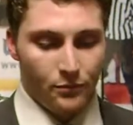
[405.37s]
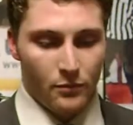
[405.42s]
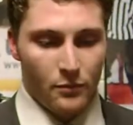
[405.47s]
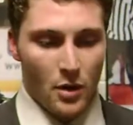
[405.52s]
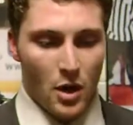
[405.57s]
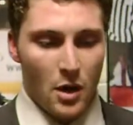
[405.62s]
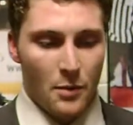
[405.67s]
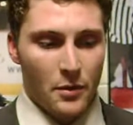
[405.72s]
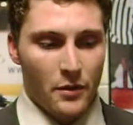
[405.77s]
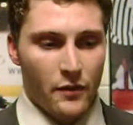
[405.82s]

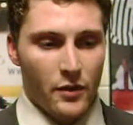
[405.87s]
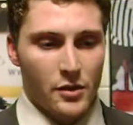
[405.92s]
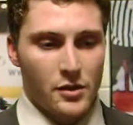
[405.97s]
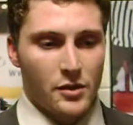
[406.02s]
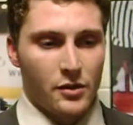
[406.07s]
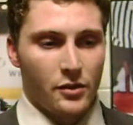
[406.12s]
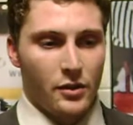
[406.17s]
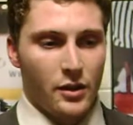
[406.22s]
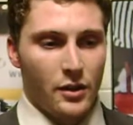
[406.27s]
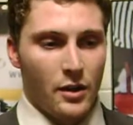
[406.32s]
Bobby missed
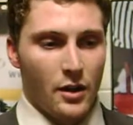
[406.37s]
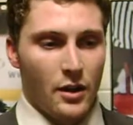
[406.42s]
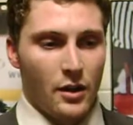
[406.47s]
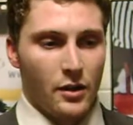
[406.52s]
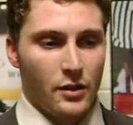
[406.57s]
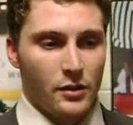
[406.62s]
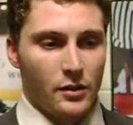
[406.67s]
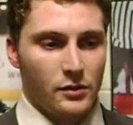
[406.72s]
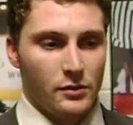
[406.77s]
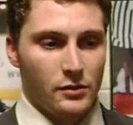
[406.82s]
the lead there,
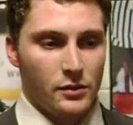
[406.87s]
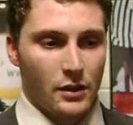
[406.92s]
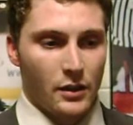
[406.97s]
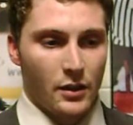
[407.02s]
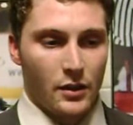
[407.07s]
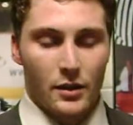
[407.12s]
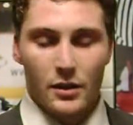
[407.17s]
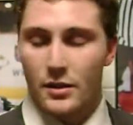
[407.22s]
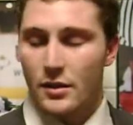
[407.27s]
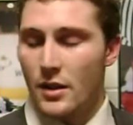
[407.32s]
I
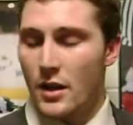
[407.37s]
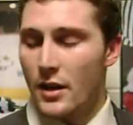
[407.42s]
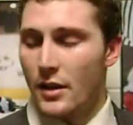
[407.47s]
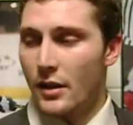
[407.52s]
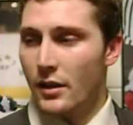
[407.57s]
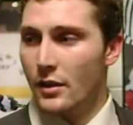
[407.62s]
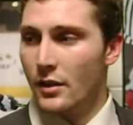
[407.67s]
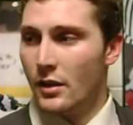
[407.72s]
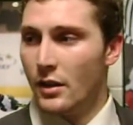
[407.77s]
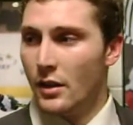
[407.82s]
think the
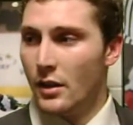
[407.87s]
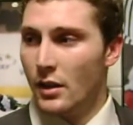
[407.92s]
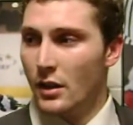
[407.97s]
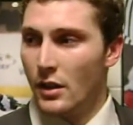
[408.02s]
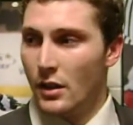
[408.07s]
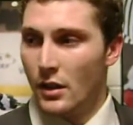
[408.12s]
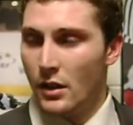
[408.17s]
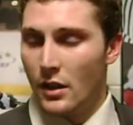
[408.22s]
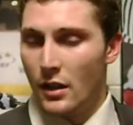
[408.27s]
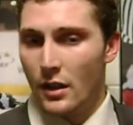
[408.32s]
second,
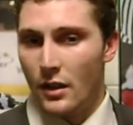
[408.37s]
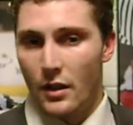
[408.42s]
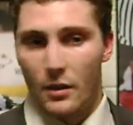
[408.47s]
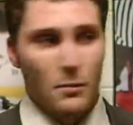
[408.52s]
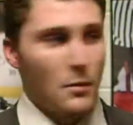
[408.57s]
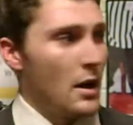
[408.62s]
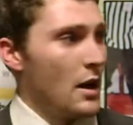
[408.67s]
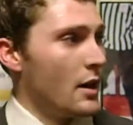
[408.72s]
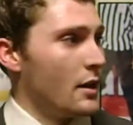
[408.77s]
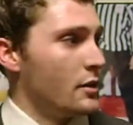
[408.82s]
and then
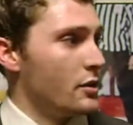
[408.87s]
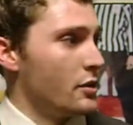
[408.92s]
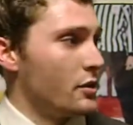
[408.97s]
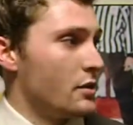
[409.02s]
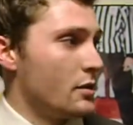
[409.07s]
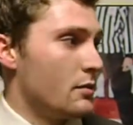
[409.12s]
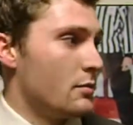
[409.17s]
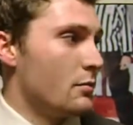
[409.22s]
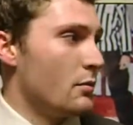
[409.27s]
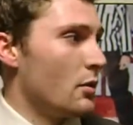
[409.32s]
mine just